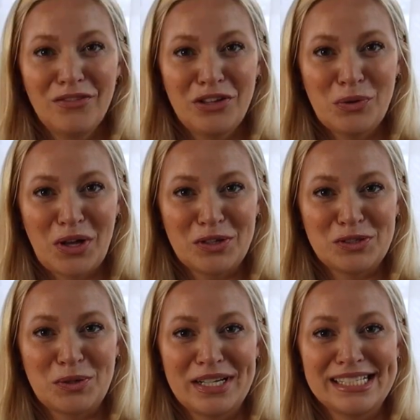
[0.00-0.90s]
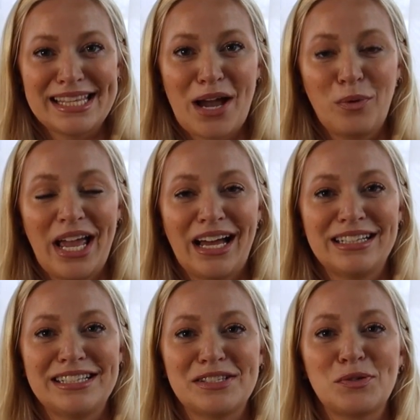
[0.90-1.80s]
A few other toys that we
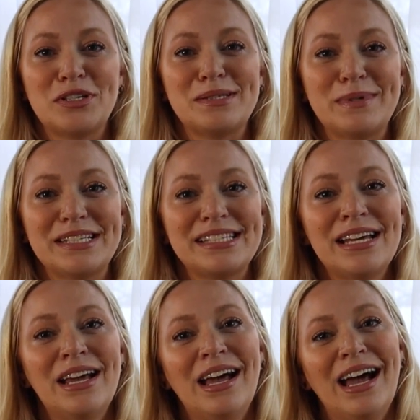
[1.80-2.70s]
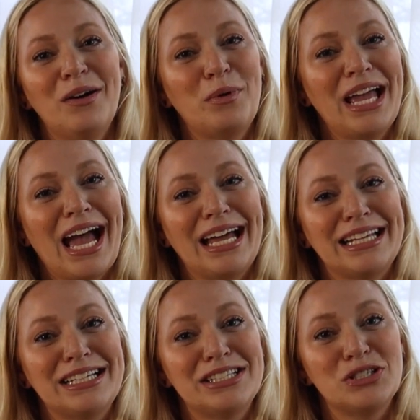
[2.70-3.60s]
added this Christmas. We
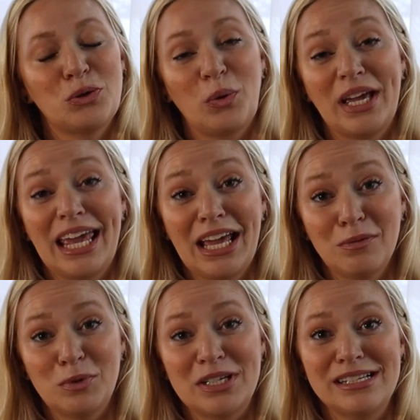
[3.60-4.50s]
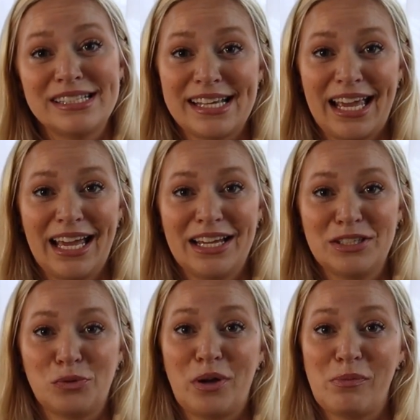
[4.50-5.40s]
added toy cameras
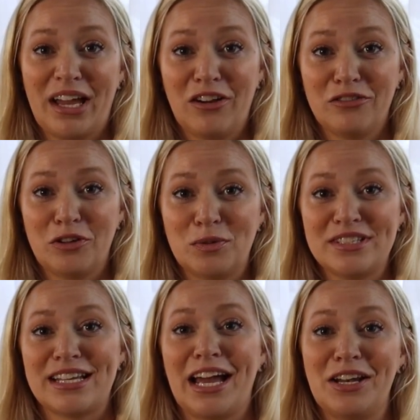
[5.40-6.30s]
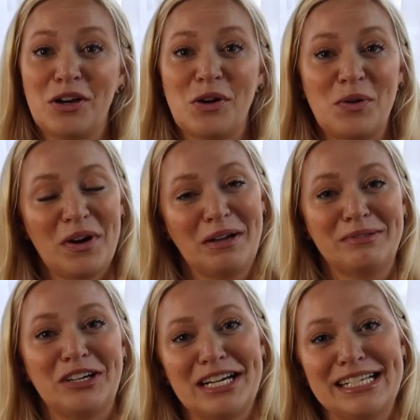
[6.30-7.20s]
and toy microphones. I know
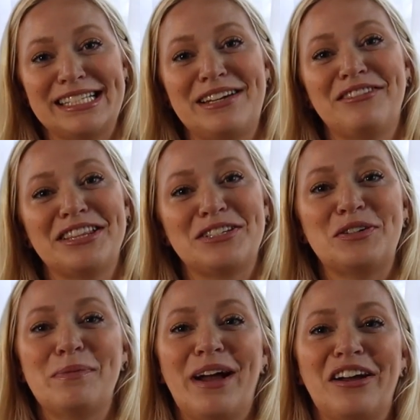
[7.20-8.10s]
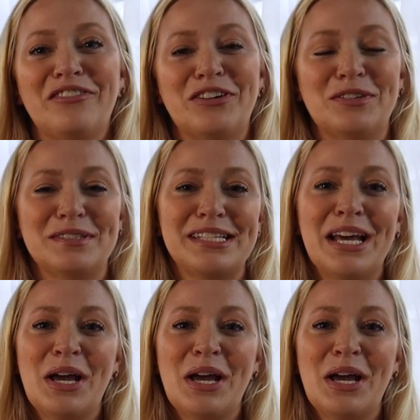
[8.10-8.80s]
I'm crazy with the toy microphones.